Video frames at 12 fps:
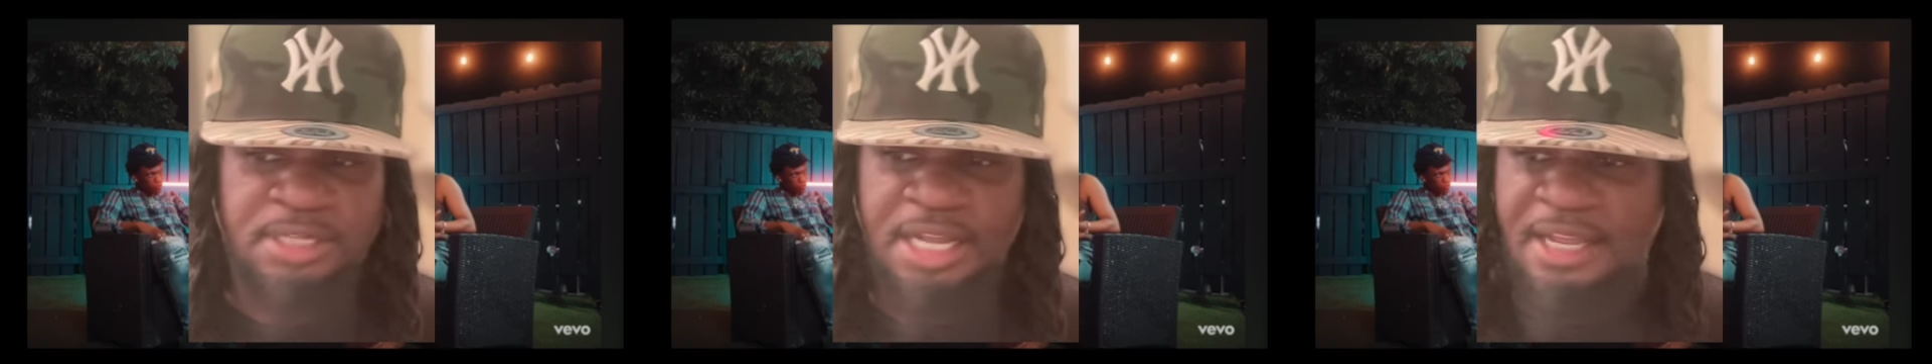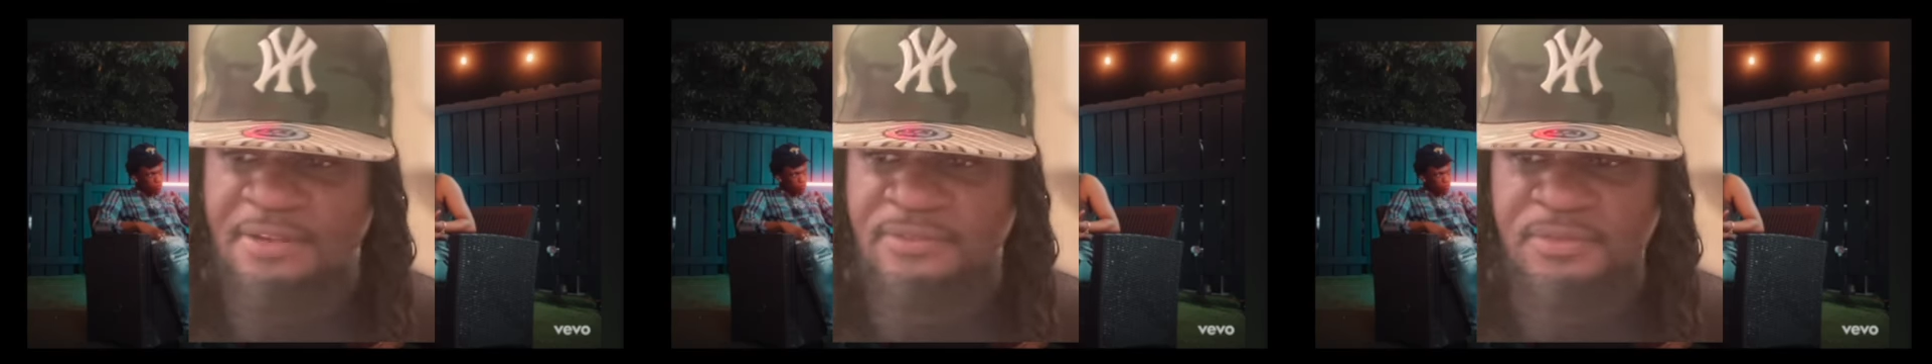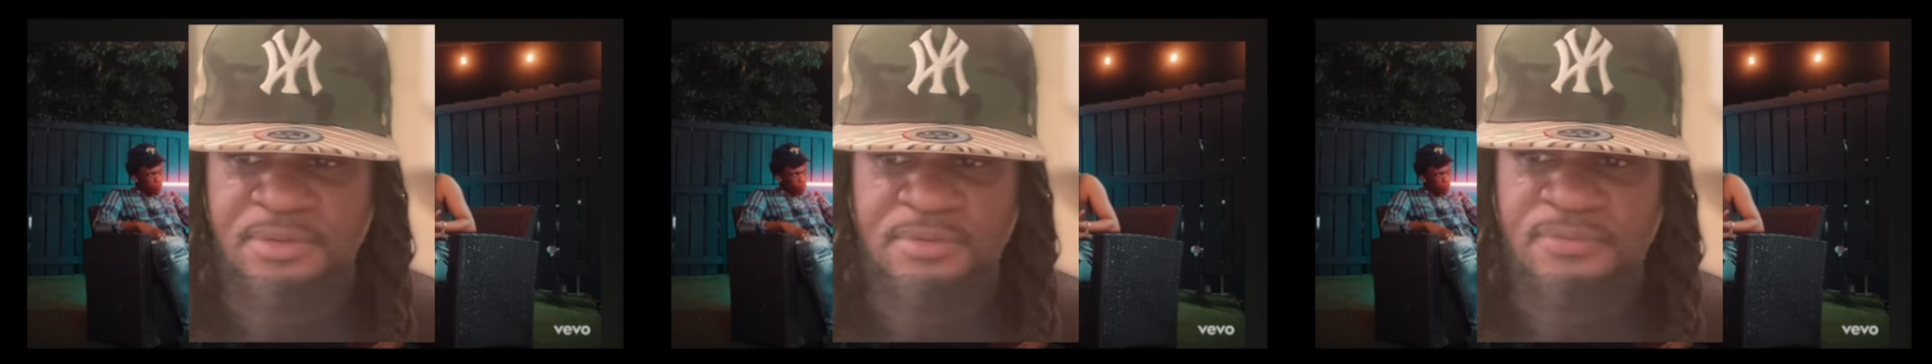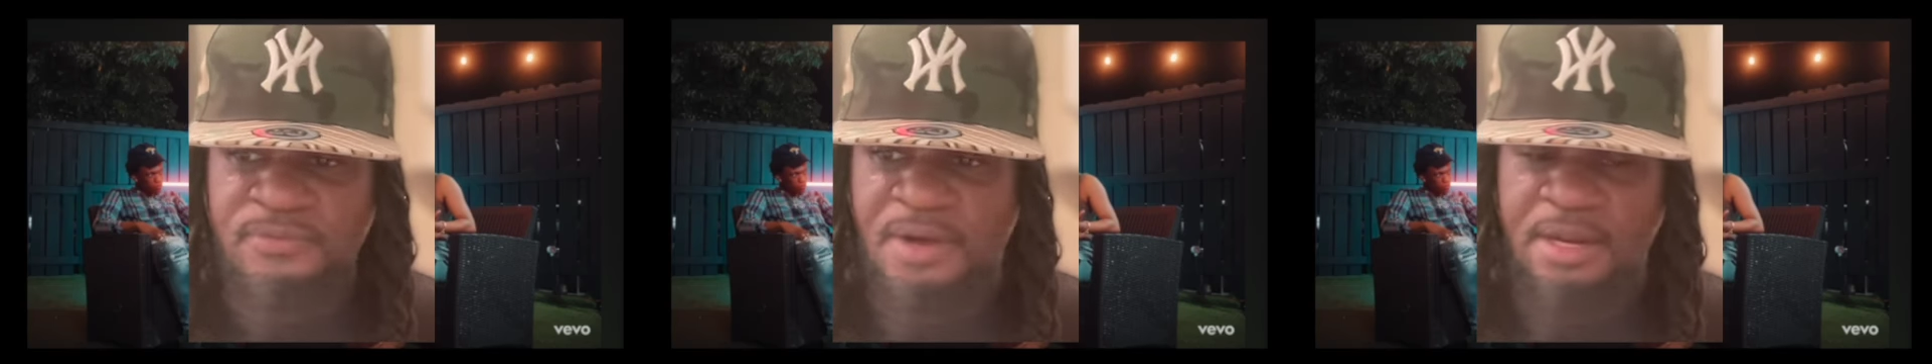if
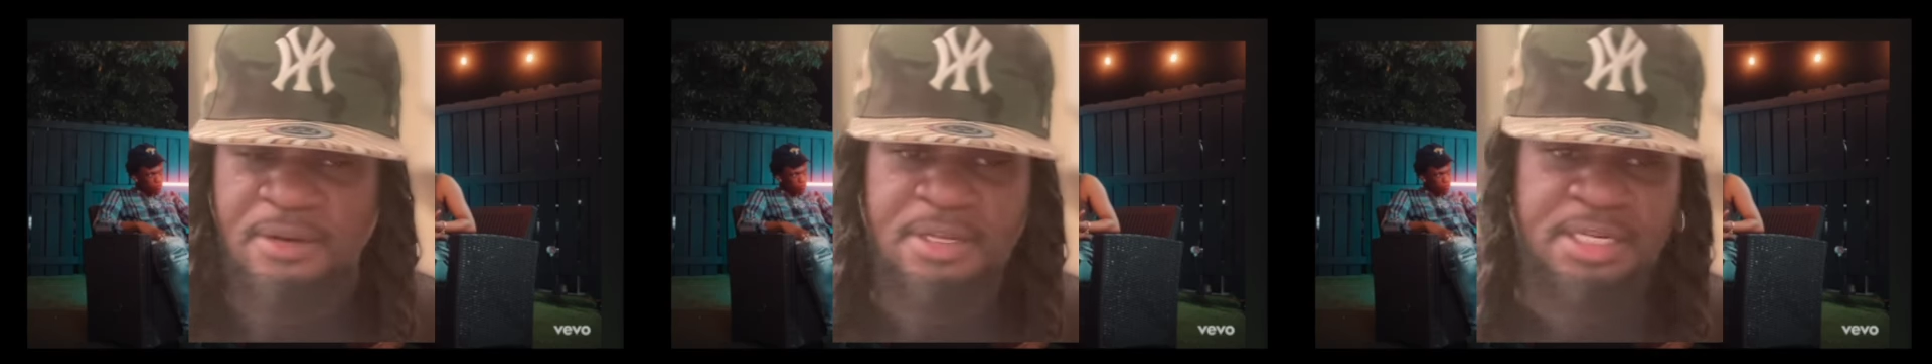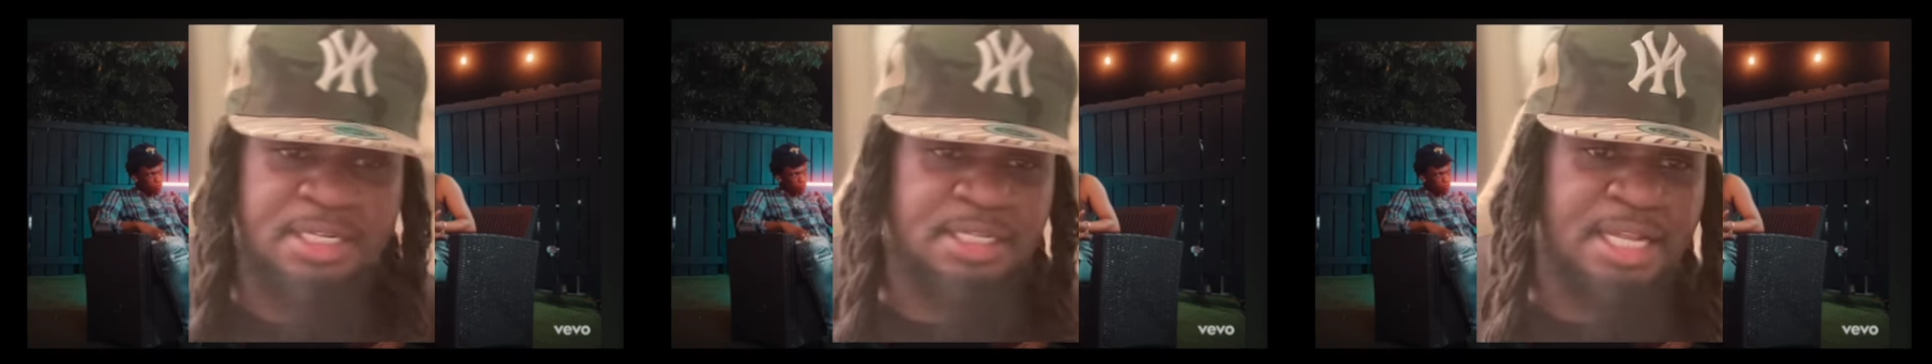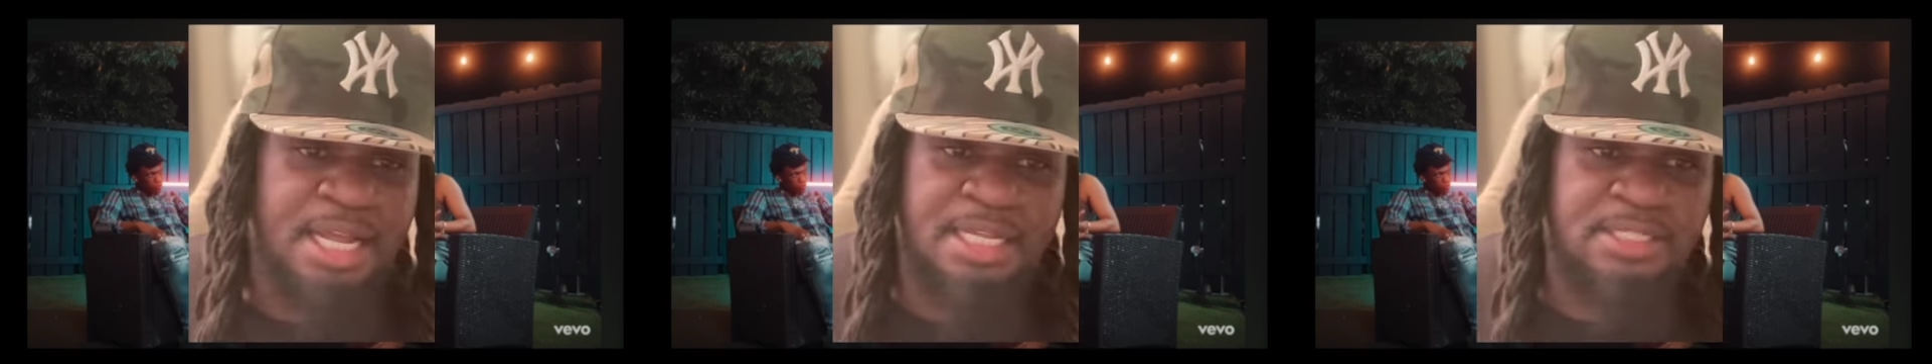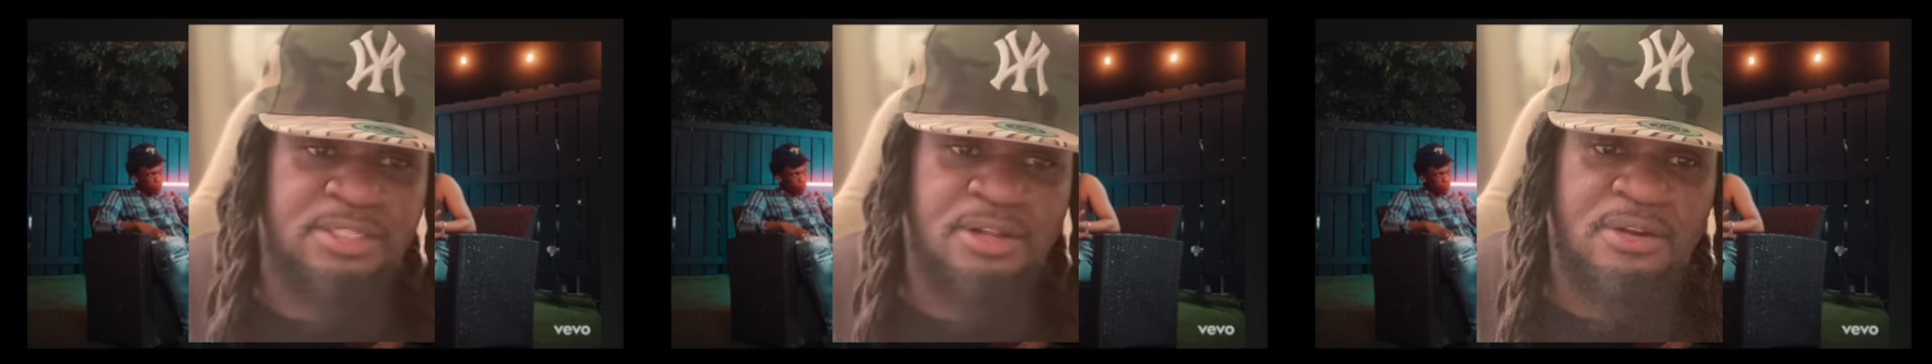you follow any
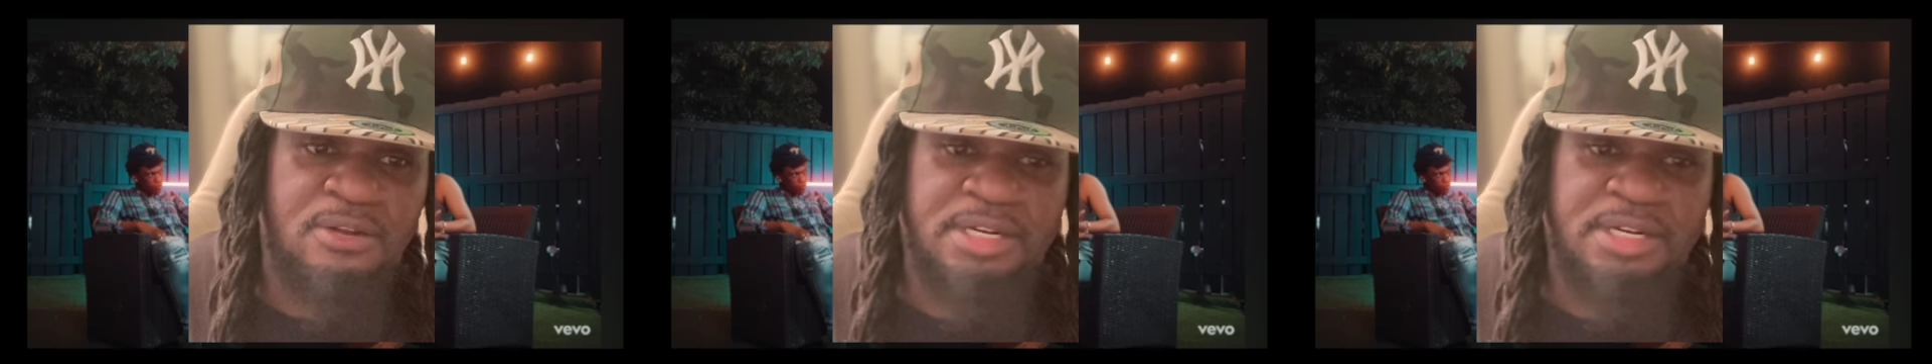dancehall